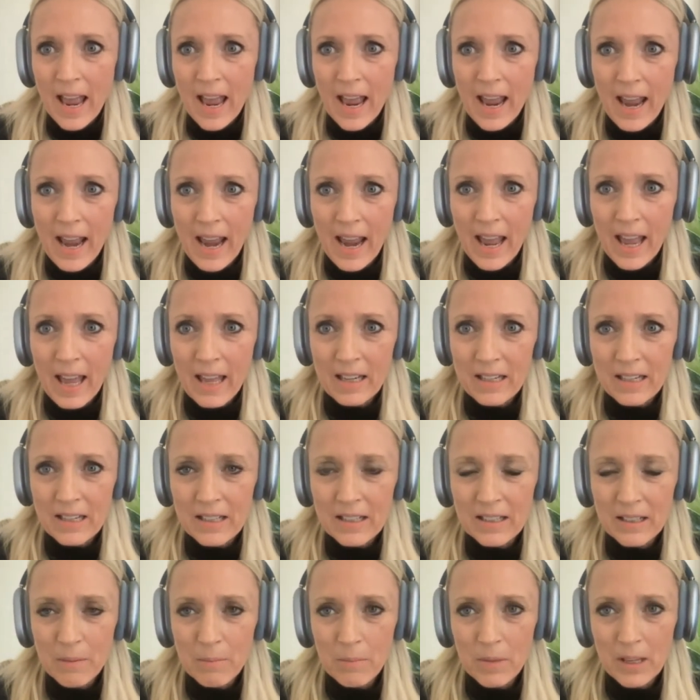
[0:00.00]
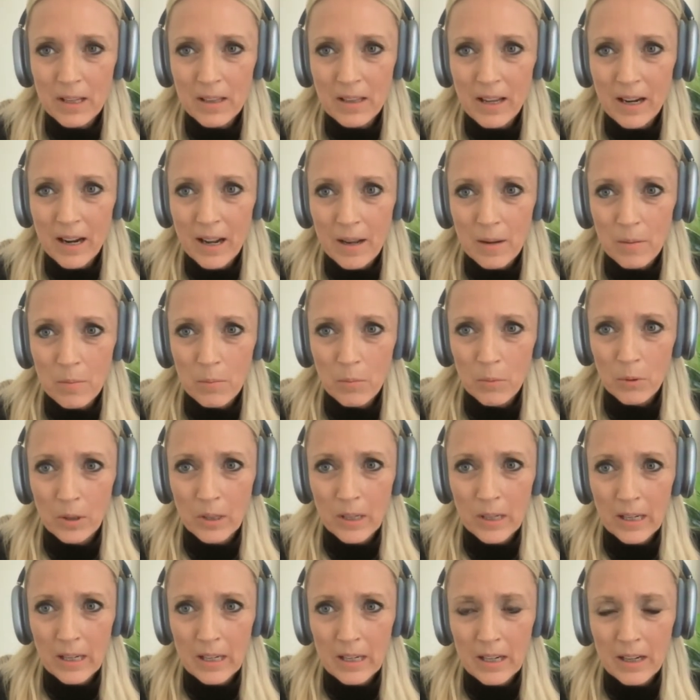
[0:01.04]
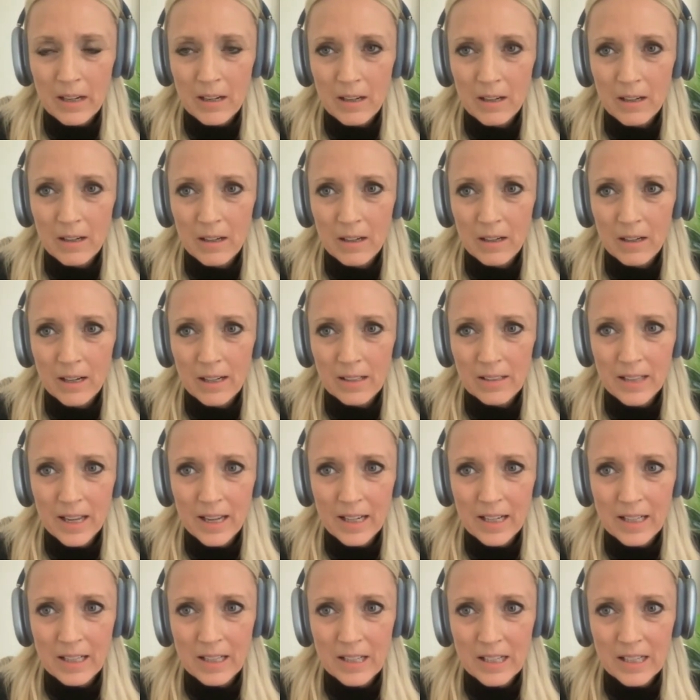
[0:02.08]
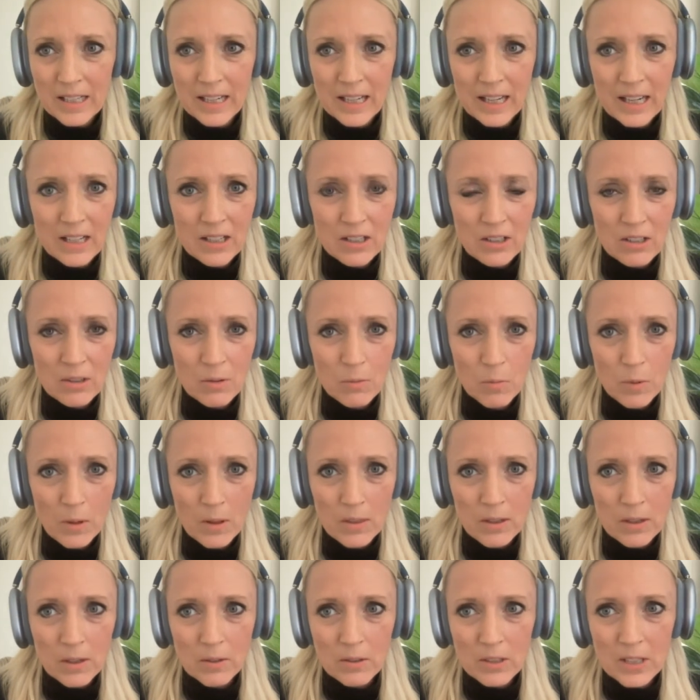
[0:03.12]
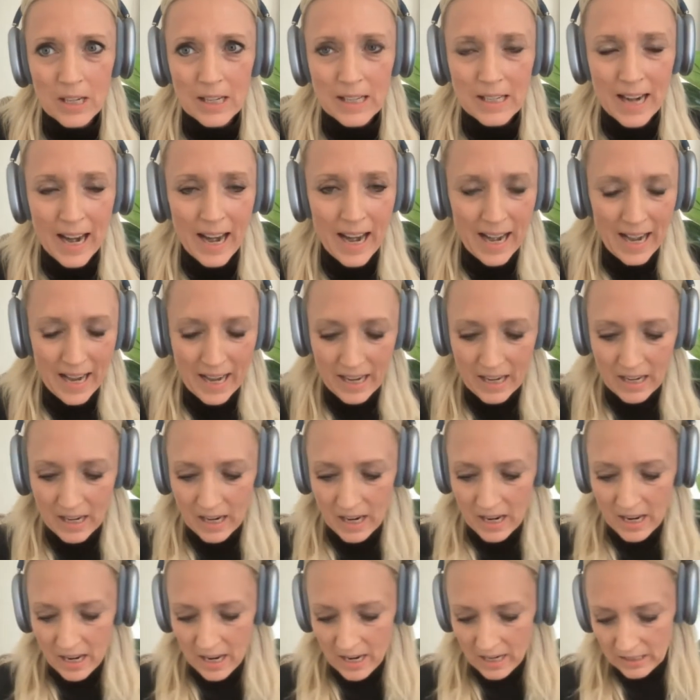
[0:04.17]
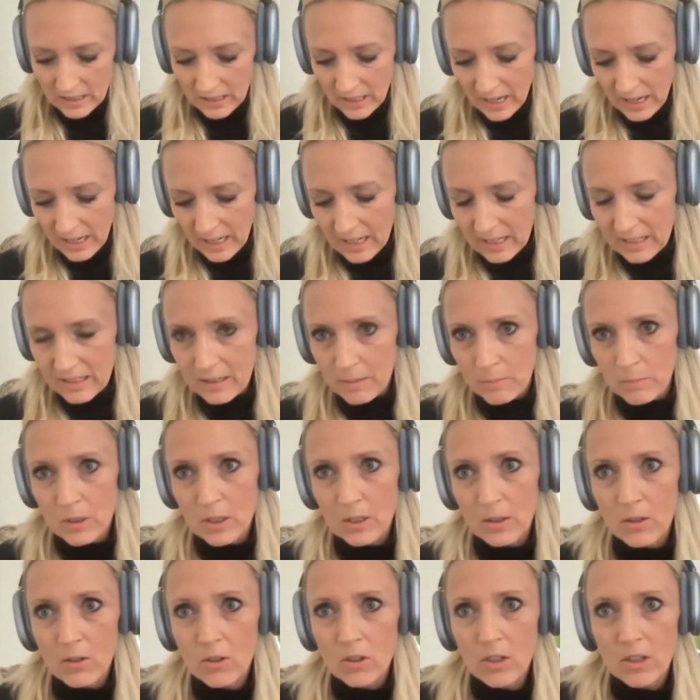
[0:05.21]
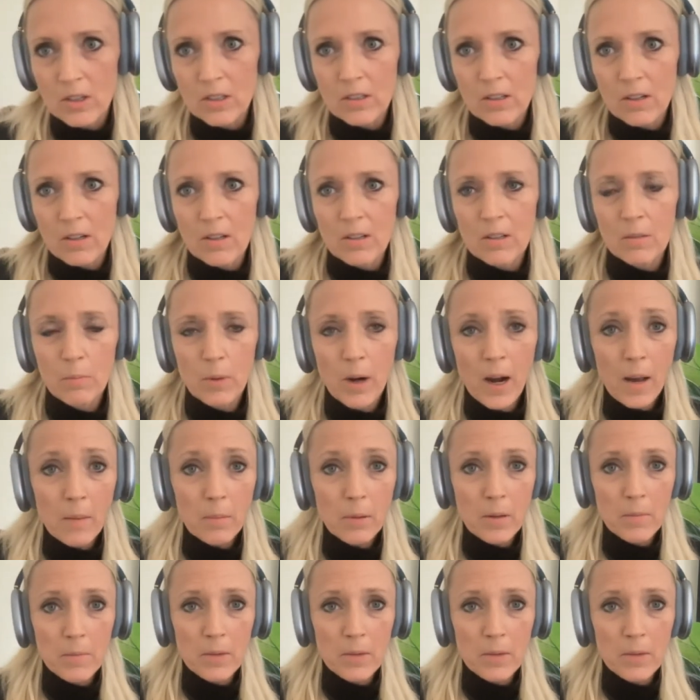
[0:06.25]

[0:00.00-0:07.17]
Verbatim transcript: And it's something that I'm really excited to dig in with you today to kind of get some solutions to this problem.